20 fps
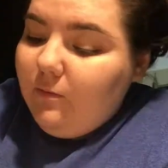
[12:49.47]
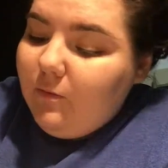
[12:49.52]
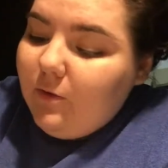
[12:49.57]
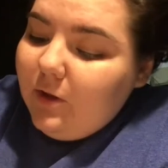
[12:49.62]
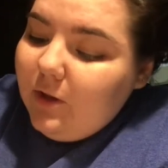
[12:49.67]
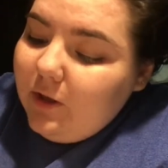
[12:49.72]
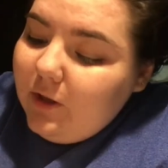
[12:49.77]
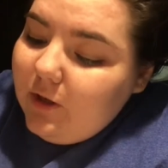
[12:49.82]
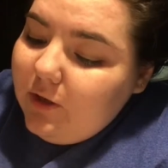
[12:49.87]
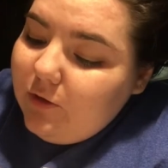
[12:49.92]
I'm
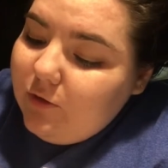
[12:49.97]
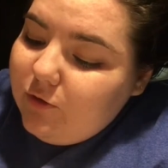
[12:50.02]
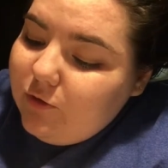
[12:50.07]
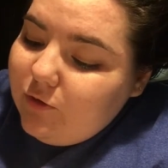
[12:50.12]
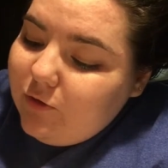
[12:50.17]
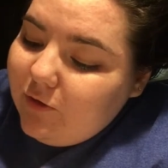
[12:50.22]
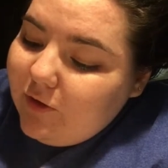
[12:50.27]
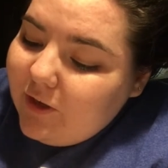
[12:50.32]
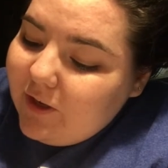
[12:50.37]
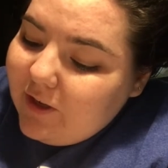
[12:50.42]
really
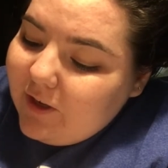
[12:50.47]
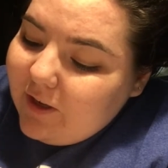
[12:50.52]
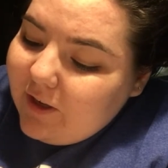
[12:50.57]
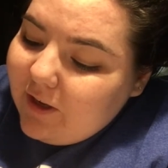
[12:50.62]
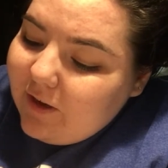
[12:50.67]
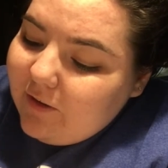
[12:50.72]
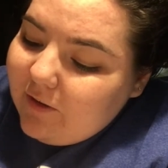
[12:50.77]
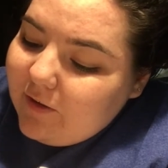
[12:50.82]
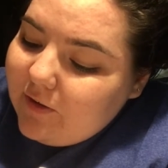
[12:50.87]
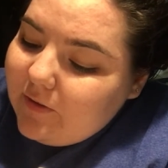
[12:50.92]
enjoying
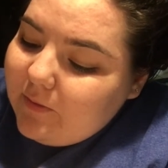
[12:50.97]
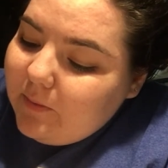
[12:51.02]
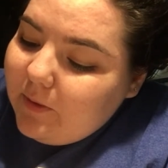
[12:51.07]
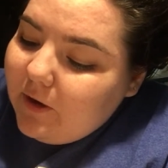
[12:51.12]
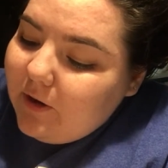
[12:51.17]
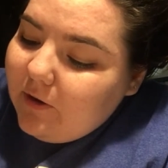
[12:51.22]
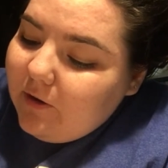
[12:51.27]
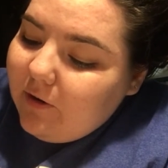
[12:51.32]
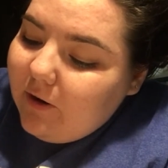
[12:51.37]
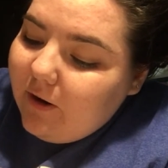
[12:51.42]
how this
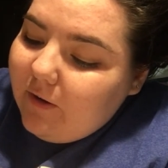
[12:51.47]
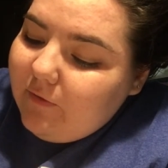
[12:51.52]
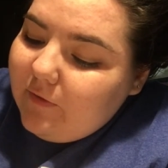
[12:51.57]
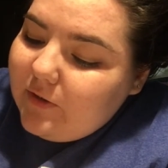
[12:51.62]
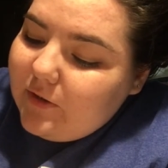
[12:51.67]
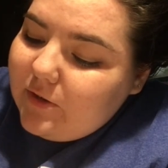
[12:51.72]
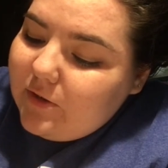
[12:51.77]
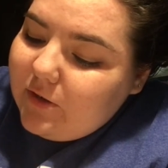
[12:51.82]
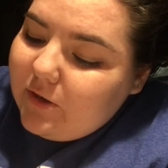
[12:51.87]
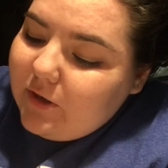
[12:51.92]
bar graph
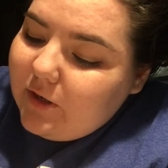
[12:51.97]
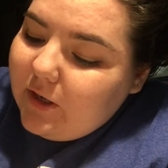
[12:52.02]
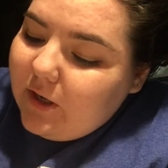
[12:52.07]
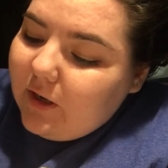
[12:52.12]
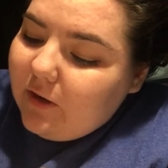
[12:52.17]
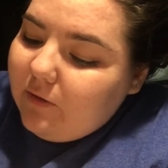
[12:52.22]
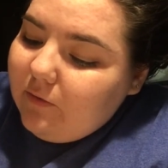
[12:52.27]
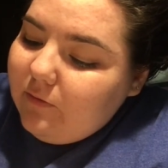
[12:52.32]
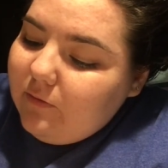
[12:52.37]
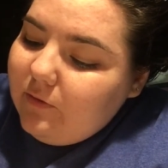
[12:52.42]
is turning
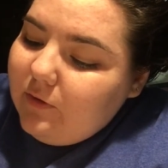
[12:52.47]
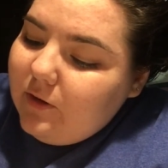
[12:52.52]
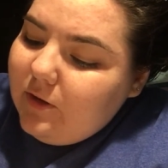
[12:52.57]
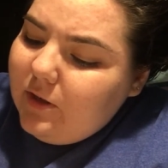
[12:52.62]
out,